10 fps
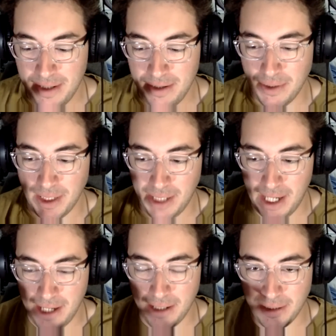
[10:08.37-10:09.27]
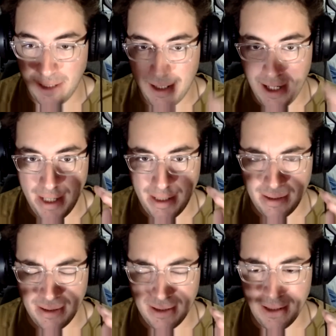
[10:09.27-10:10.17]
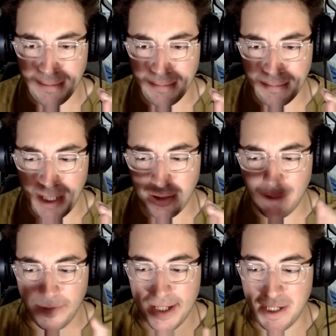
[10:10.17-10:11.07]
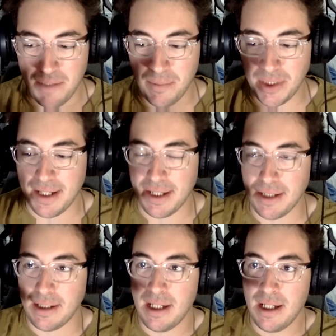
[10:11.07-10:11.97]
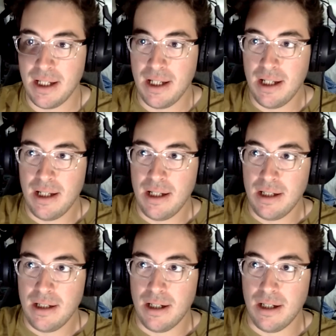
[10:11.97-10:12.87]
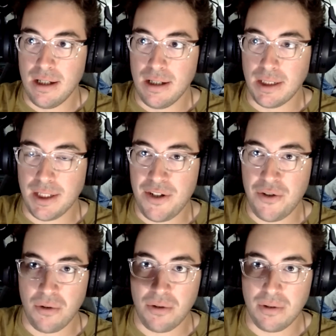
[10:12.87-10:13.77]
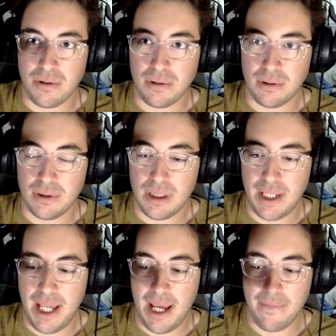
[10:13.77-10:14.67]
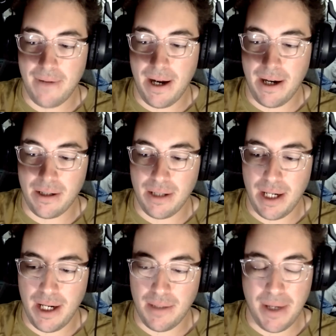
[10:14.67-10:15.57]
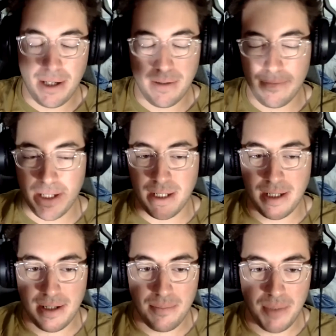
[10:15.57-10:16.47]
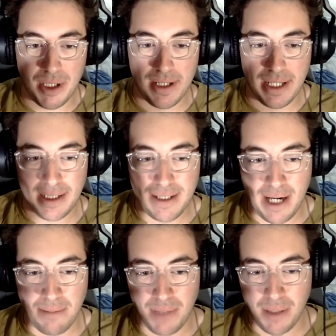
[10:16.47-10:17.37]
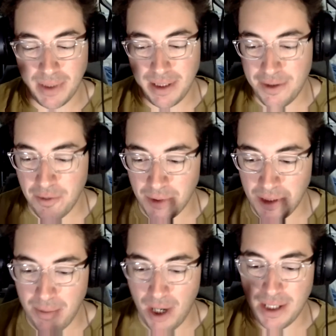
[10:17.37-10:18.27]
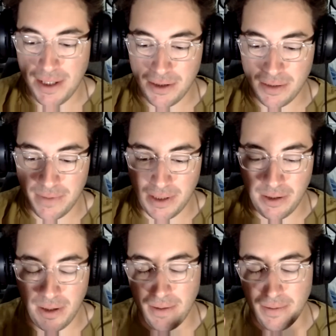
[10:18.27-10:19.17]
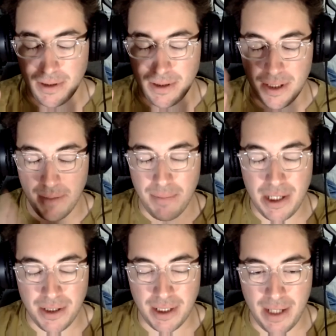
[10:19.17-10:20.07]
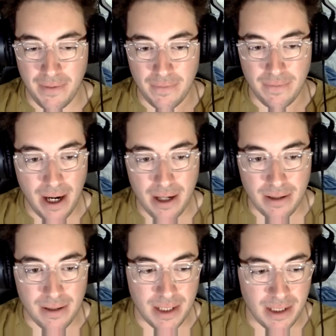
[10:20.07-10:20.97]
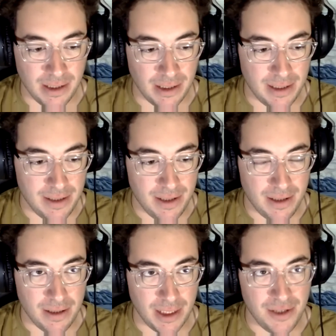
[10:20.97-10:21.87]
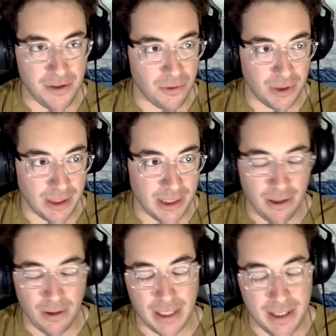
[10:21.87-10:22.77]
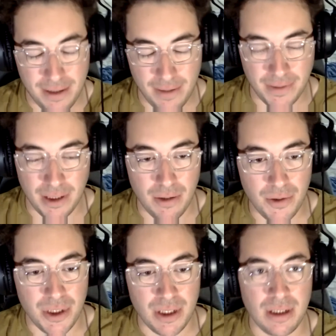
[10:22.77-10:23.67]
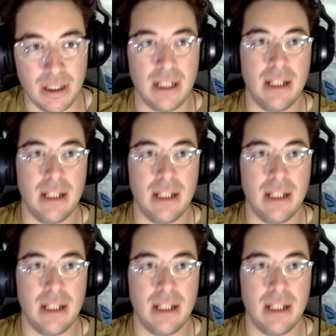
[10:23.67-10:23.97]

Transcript: So like I had a design. I don't know if you've seen it, but it's like a snorkel, a campfire, and a pair of fins. Because at the time I'm like super into body surfing, going to the beach and like having fires, and then like snorkeling and all that stuff in the ocean.